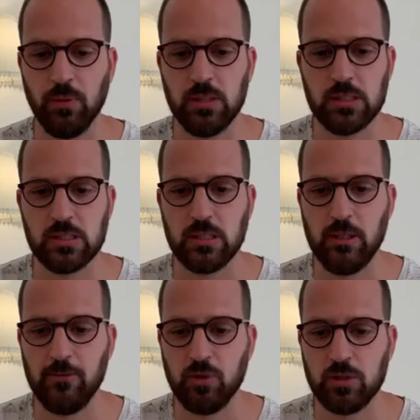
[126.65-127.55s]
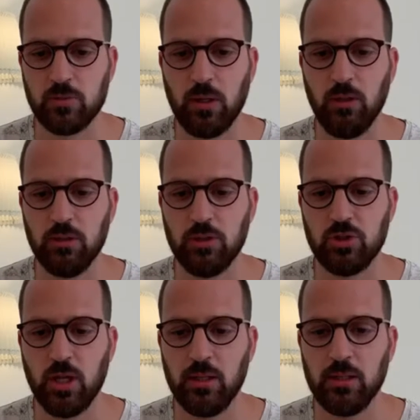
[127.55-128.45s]
please just write on the
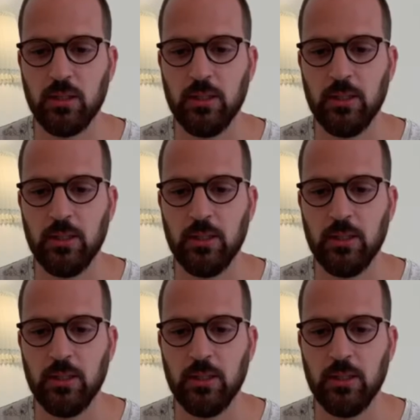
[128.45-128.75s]
chat.